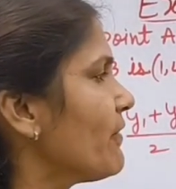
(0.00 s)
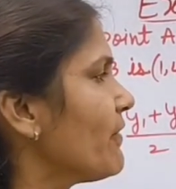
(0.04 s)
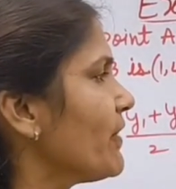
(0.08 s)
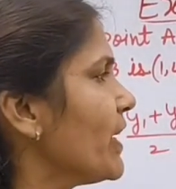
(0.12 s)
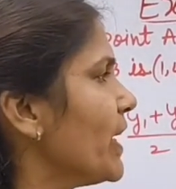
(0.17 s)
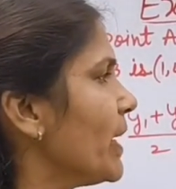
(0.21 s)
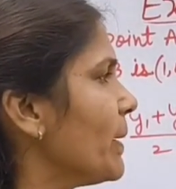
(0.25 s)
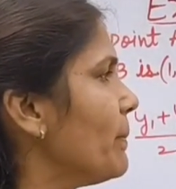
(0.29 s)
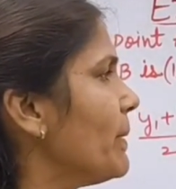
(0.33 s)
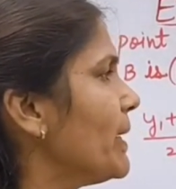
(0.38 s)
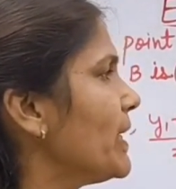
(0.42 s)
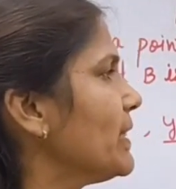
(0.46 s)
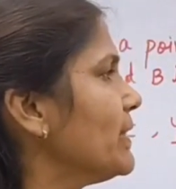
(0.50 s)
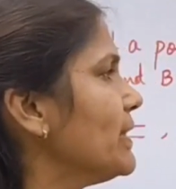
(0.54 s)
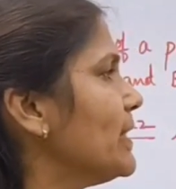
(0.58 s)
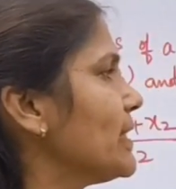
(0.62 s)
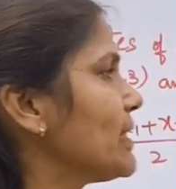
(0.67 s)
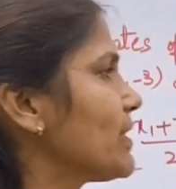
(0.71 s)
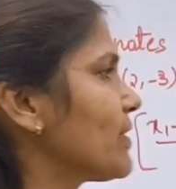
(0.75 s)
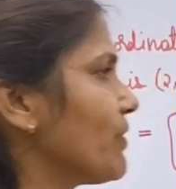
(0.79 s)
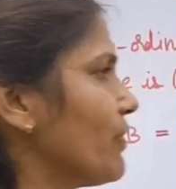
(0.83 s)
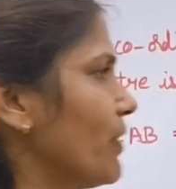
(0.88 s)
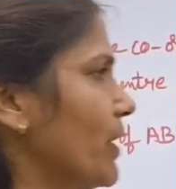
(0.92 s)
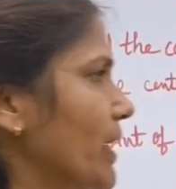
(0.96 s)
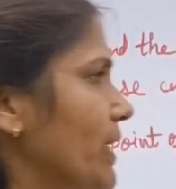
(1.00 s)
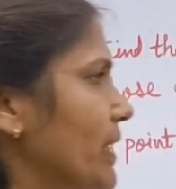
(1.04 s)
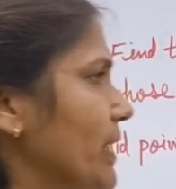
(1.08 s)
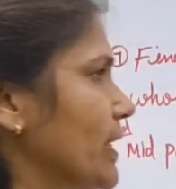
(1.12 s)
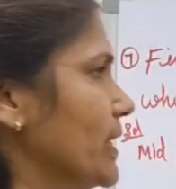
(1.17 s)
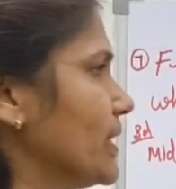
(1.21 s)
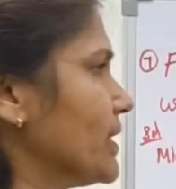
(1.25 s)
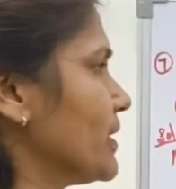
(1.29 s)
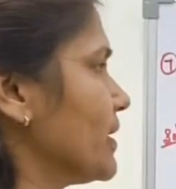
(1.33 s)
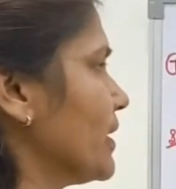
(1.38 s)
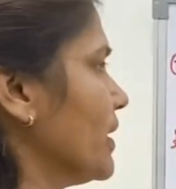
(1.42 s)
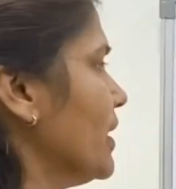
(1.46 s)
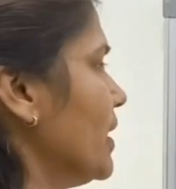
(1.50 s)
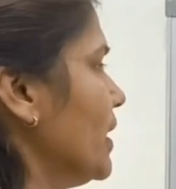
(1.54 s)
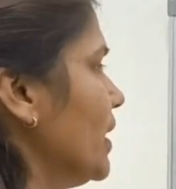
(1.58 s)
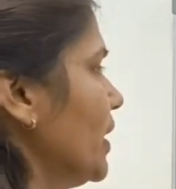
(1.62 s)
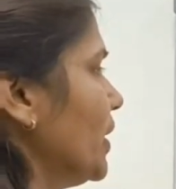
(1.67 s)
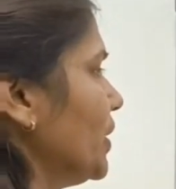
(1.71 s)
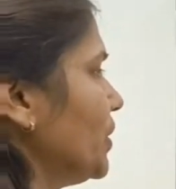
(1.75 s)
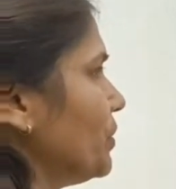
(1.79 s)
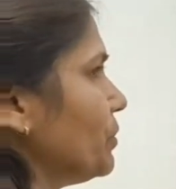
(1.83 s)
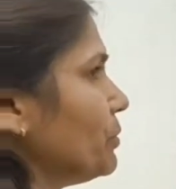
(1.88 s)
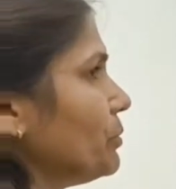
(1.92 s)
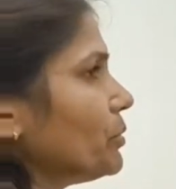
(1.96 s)
of AB, this coordinates
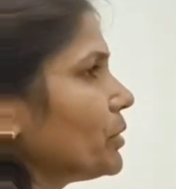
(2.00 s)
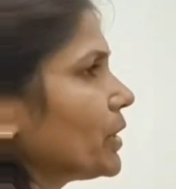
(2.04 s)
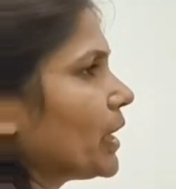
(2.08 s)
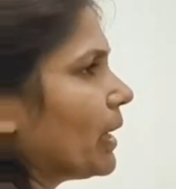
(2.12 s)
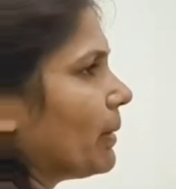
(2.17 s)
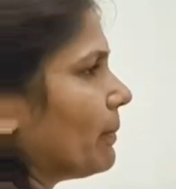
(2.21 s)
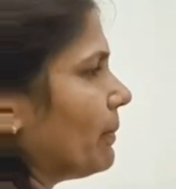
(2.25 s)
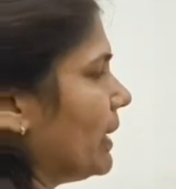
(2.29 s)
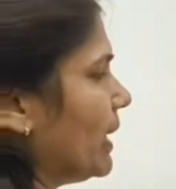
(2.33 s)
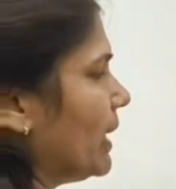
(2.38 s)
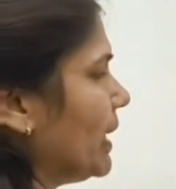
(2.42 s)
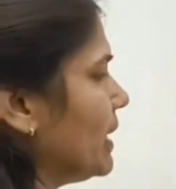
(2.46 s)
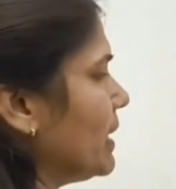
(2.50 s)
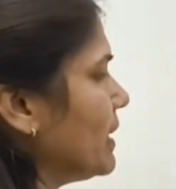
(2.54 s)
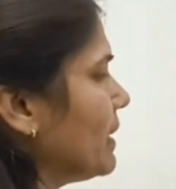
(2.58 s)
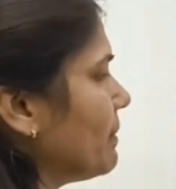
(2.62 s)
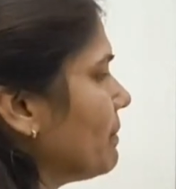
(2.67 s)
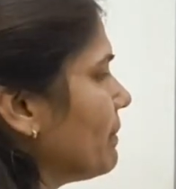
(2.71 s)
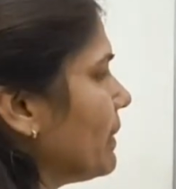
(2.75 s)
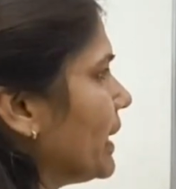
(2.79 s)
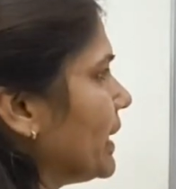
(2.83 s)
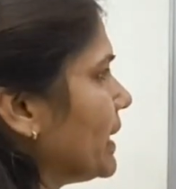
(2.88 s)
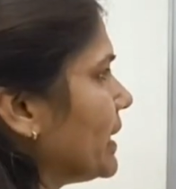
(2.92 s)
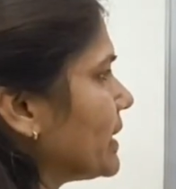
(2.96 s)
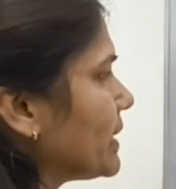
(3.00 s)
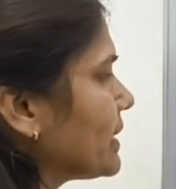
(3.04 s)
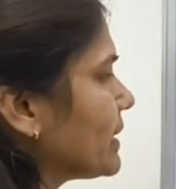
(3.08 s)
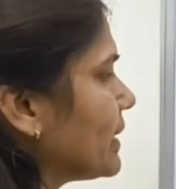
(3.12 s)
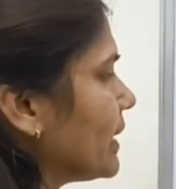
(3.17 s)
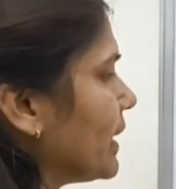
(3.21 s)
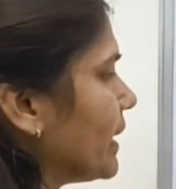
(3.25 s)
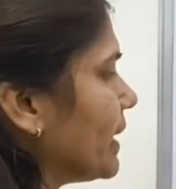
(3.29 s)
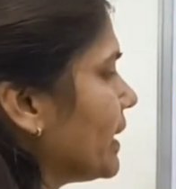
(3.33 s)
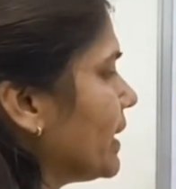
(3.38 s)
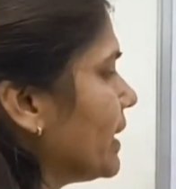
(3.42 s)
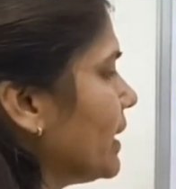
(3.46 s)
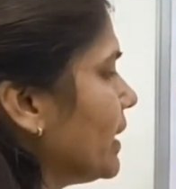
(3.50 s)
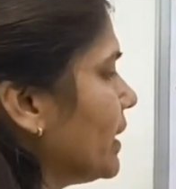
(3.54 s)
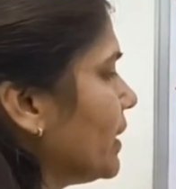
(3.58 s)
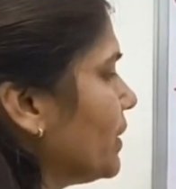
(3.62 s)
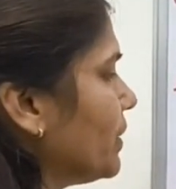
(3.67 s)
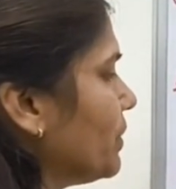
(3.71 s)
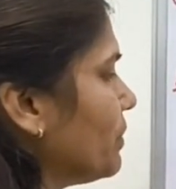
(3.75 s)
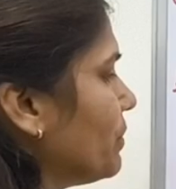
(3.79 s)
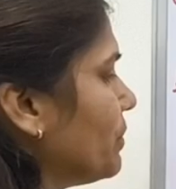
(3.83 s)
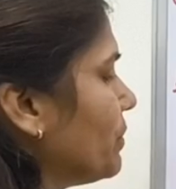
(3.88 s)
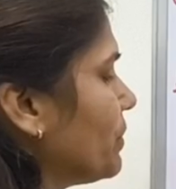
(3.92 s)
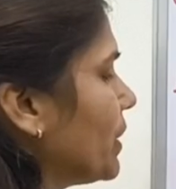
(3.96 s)
2 comma minus 3.
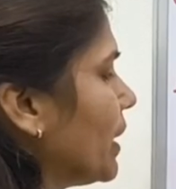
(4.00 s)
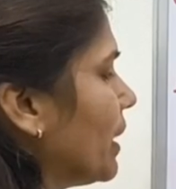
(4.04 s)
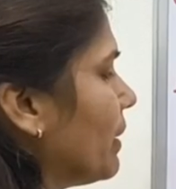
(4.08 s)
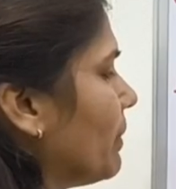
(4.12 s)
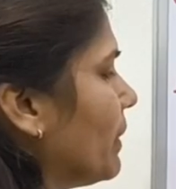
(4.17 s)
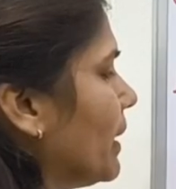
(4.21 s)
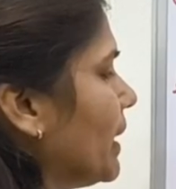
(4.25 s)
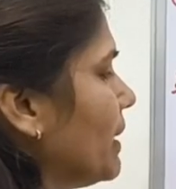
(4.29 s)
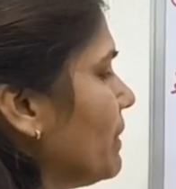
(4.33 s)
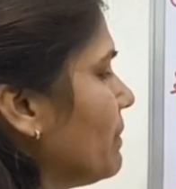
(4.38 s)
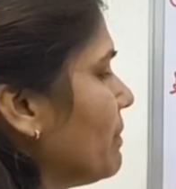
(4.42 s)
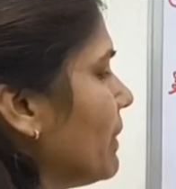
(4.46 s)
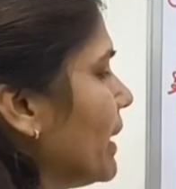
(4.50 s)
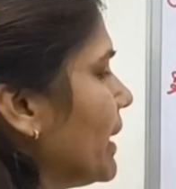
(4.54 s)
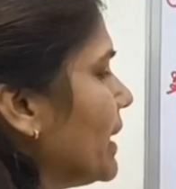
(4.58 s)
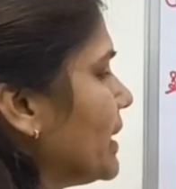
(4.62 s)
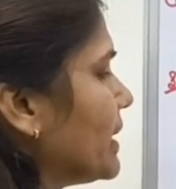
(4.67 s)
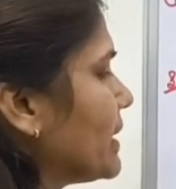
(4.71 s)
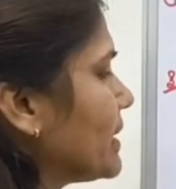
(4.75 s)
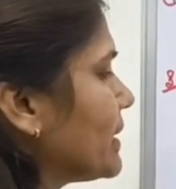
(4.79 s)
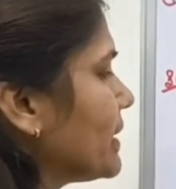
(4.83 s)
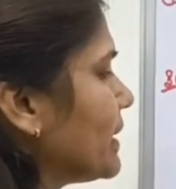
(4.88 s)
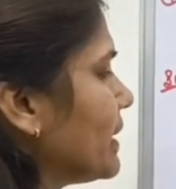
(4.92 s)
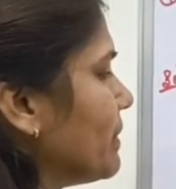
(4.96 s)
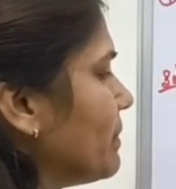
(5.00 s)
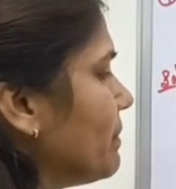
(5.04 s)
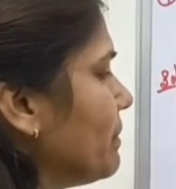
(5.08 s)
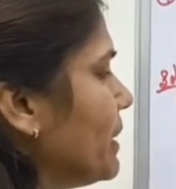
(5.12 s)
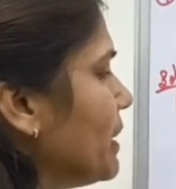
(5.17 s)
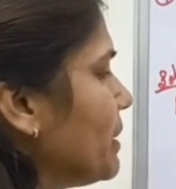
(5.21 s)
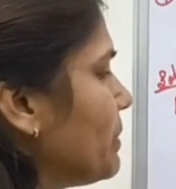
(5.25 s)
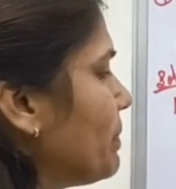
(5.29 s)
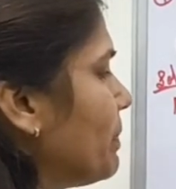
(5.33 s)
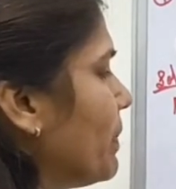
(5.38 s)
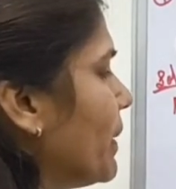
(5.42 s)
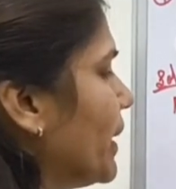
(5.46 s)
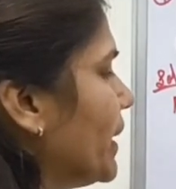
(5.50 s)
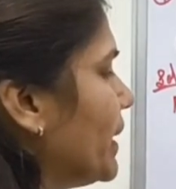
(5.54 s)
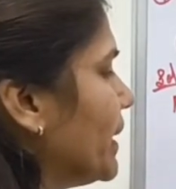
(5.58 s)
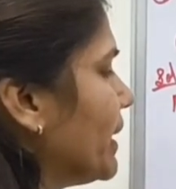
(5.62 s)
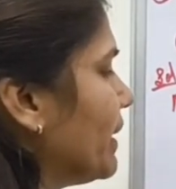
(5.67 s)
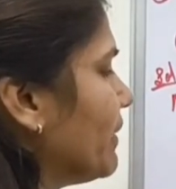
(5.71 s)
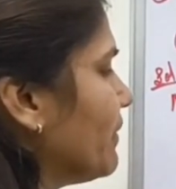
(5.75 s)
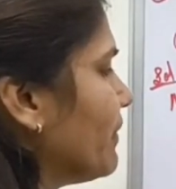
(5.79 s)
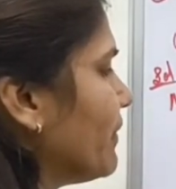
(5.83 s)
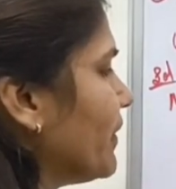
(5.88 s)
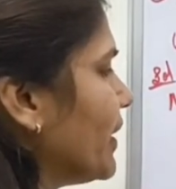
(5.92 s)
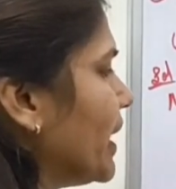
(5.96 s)
2 comma minus 3. Midpoint
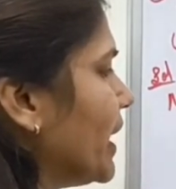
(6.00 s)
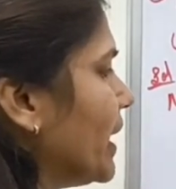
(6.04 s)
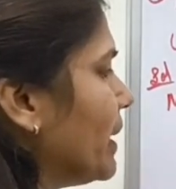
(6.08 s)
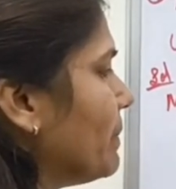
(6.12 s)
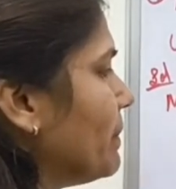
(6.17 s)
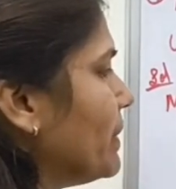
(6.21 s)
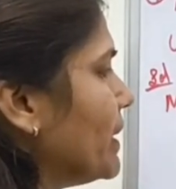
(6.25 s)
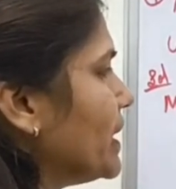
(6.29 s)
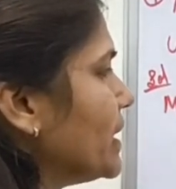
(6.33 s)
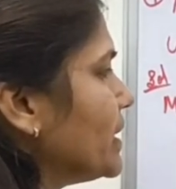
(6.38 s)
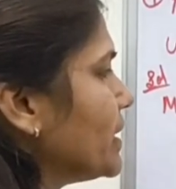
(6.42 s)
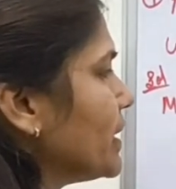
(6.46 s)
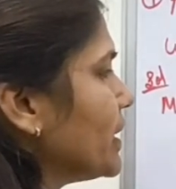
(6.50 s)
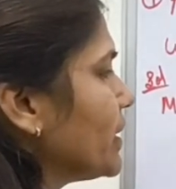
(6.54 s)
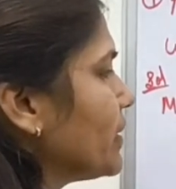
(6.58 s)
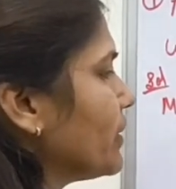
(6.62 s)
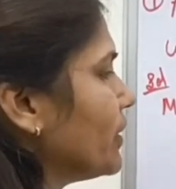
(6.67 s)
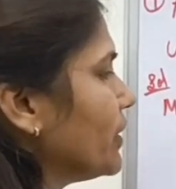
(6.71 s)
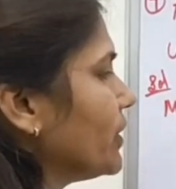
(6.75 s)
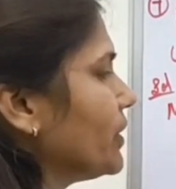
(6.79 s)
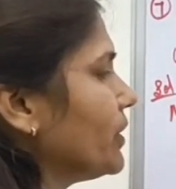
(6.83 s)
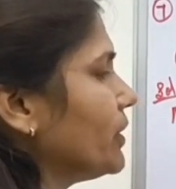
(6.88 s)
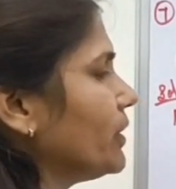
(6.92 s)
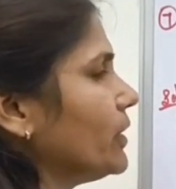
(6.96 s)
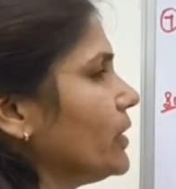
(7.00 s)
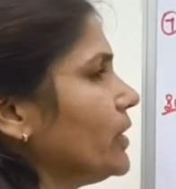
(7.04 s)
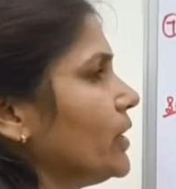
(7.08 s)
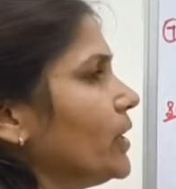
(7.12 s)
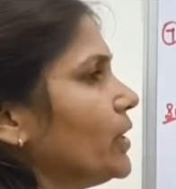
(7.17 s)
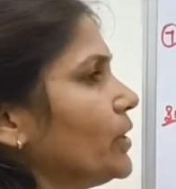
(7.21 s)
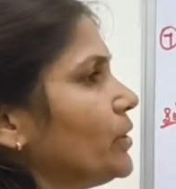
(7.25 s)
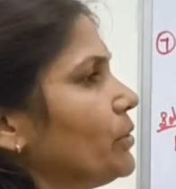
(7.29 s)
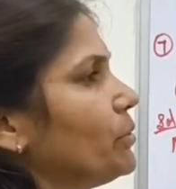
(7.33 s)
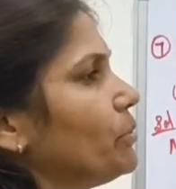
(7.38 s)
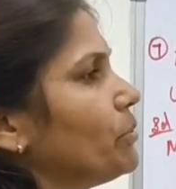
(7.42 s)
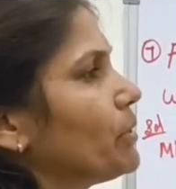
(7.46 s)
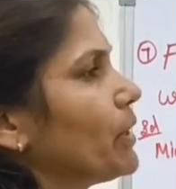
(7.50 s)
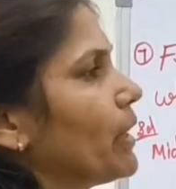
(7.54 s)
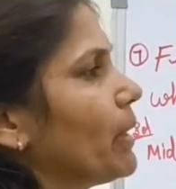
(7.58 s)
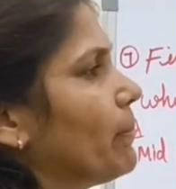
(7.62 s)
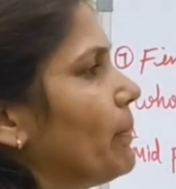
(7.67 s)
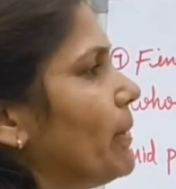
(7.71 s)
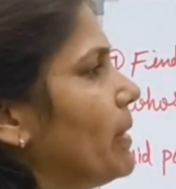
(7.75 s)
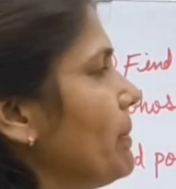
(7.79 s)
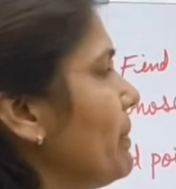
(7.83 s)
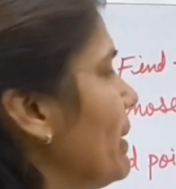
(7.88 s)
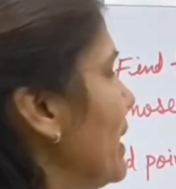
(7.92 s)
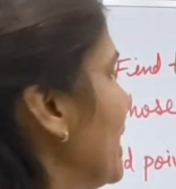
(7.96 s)
of AB is equal to 2 comma